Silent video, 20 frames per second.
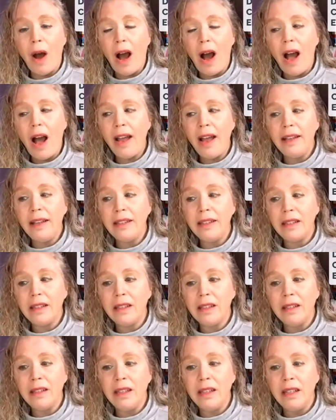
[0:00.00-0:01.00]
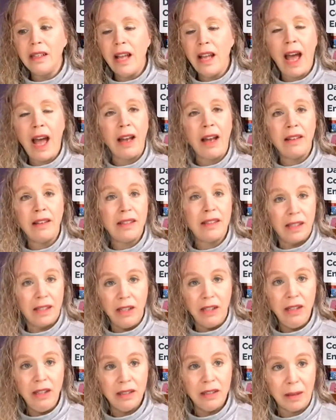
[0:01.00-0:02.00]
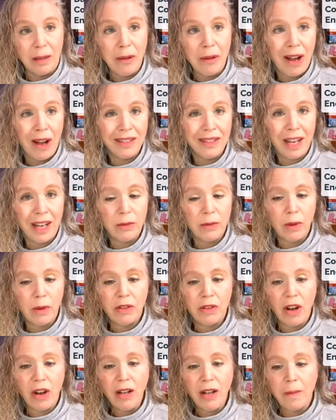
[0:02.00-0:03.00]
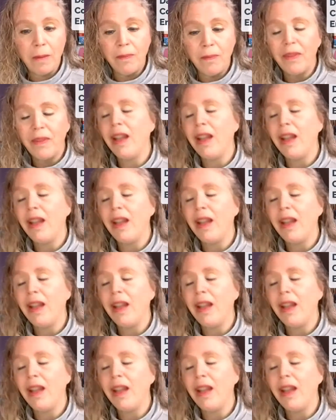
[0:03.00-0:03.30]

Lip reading: I had still some contact with Chuck.